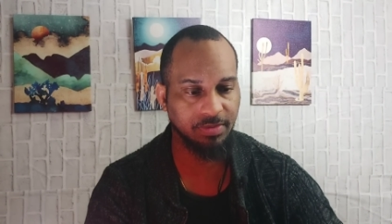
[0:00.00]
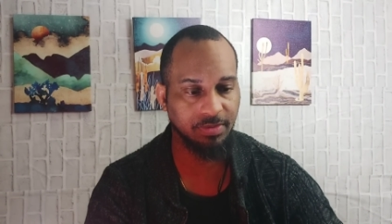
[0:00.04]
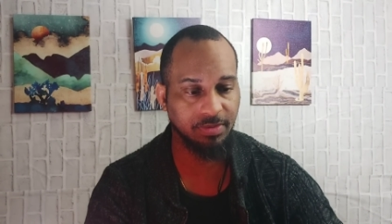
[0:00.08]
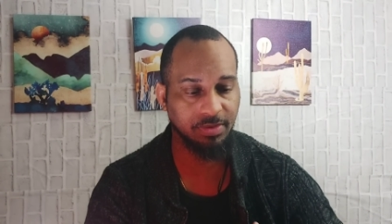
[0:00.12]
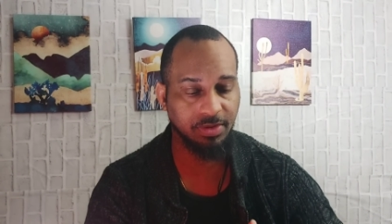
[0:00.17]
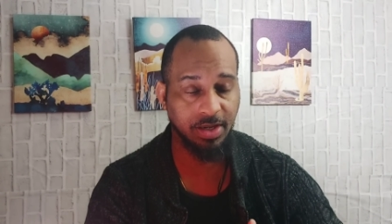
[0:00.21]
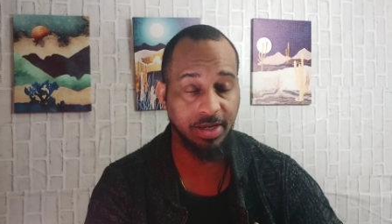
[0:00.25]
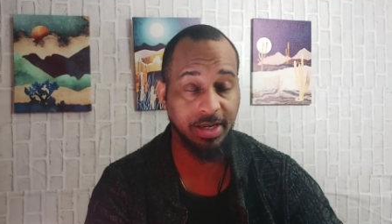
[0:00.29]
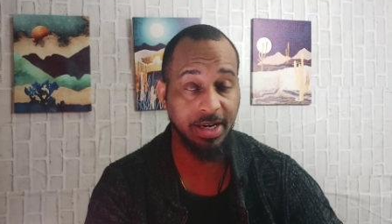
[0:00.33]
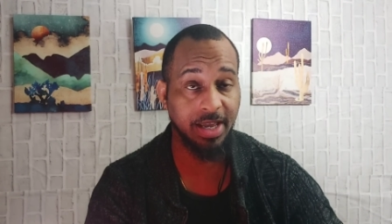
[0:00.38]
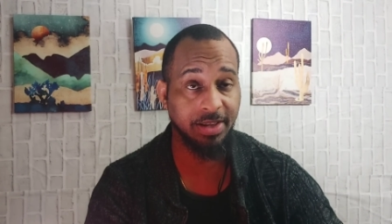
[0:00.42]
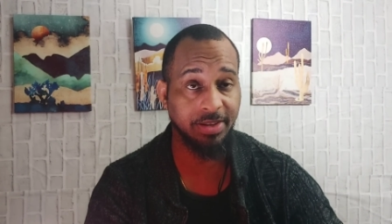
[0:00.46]

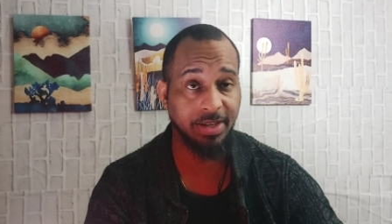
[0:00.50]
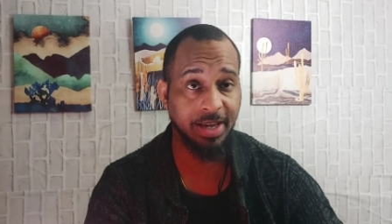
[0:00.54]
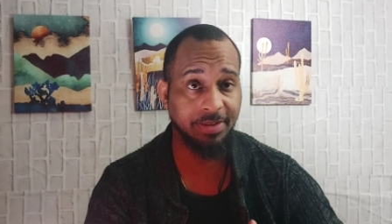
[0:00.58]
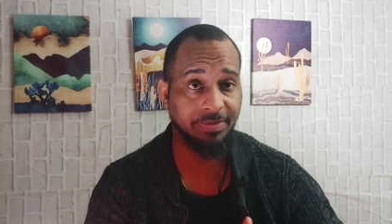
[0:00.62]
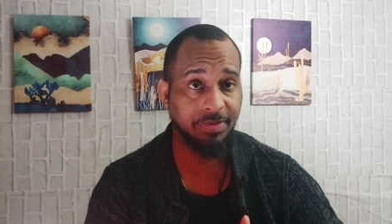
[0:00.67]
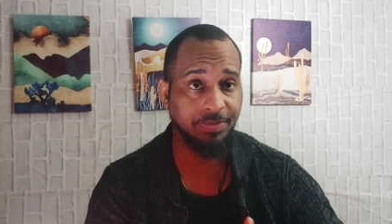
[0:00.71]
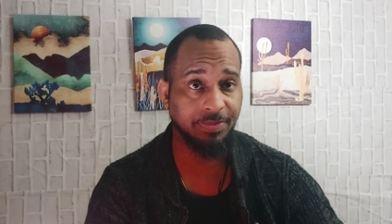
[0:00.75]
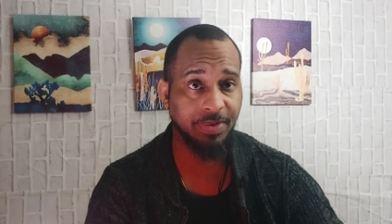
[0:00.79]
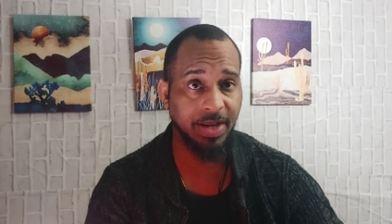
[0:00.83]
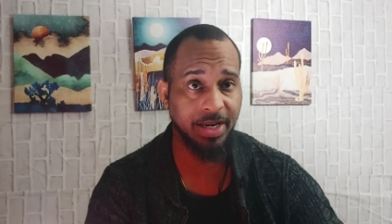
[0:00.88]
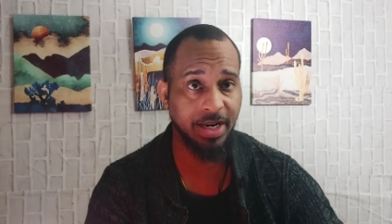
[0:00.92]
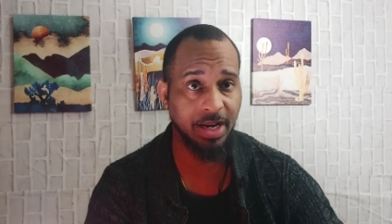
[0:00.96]
So now they have
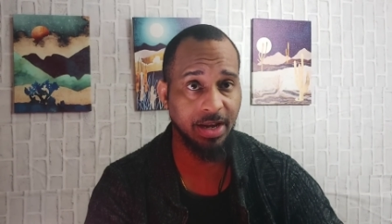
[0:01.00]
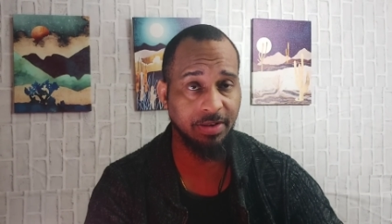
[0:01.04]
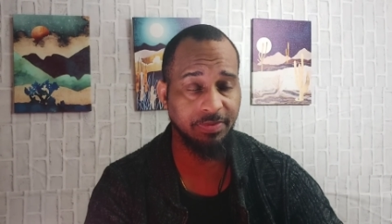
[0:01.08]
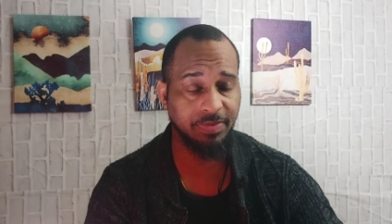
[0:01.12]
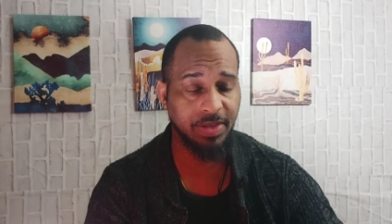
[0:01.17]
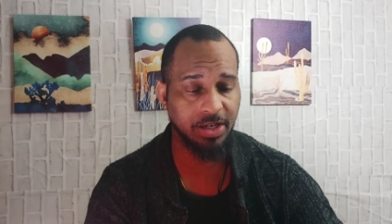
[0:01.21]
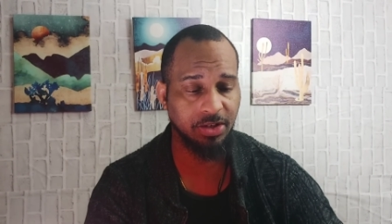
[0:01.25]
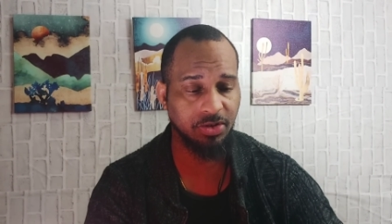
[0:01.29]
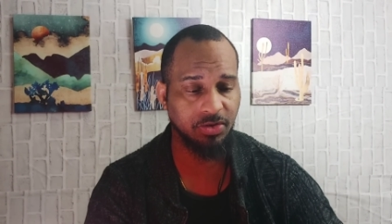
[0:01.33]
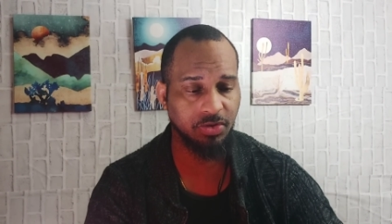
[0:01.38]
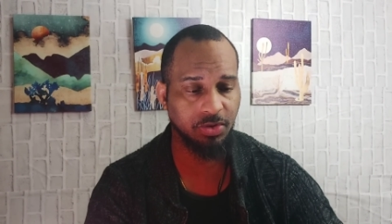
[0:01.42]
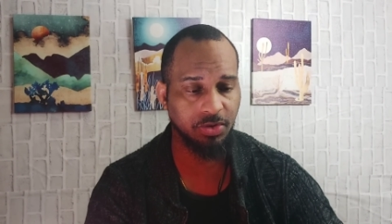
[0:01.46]
to find out if
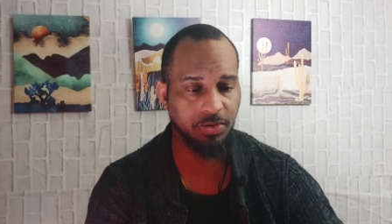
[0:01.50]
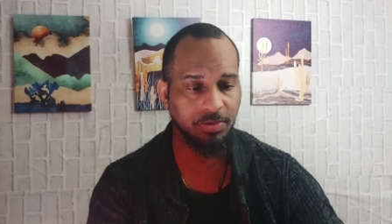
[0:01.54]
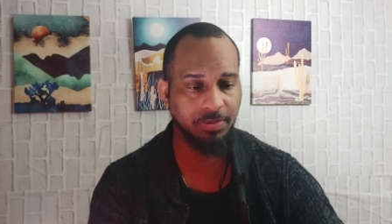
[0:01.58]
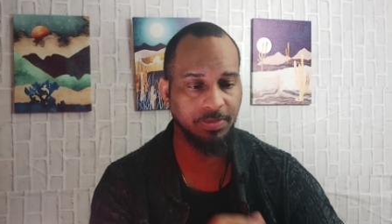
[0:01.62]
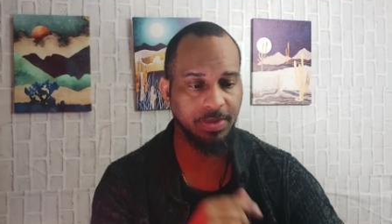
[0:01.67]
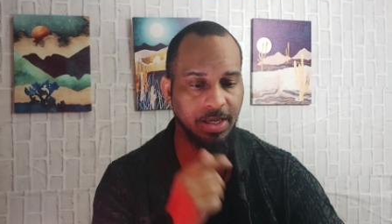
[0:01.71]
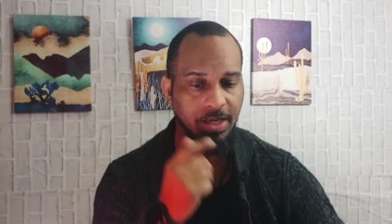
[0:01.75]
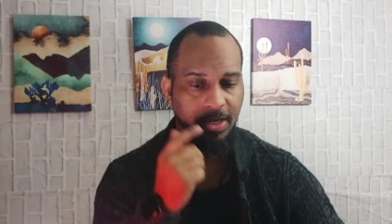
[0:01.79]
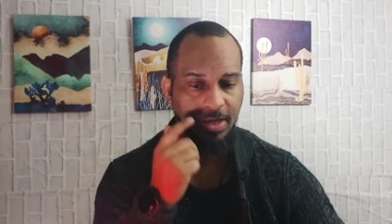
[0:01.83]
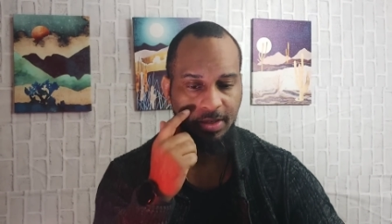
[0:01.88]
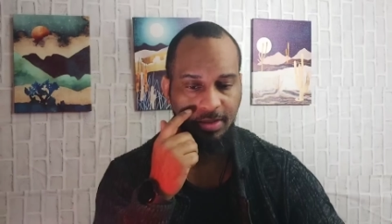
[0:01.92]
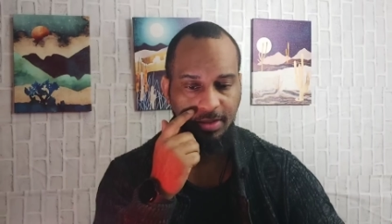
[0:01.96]
that's true.
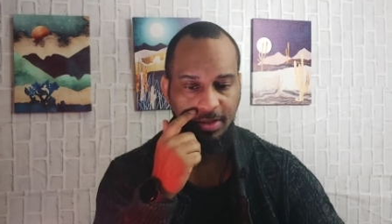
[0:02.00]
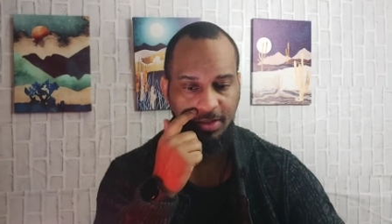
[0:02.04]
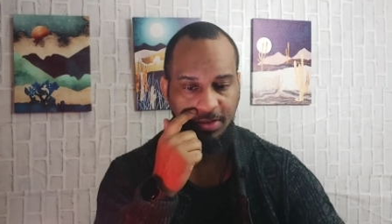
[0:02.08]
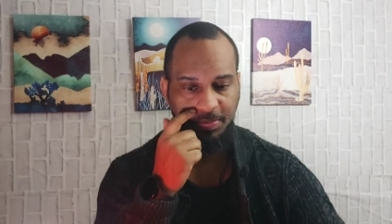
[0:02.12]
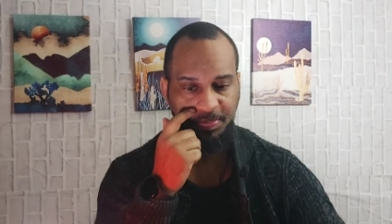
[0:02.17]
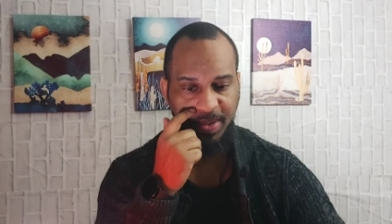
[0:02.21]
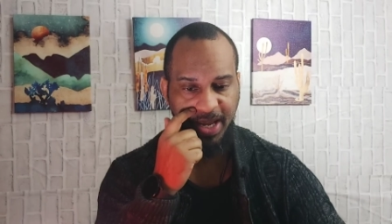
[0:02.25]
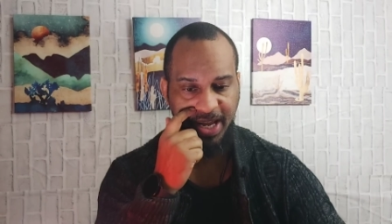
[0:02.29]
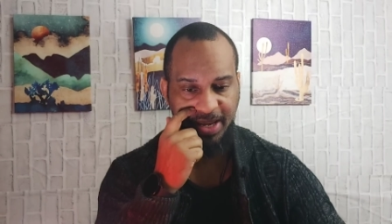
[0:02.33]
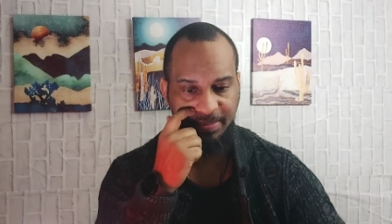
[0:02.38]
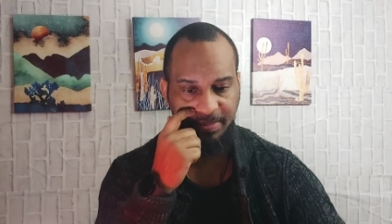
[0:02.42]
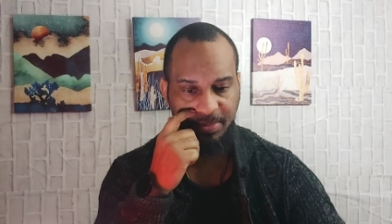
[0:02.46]

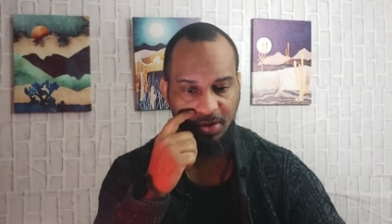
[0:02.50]
Despite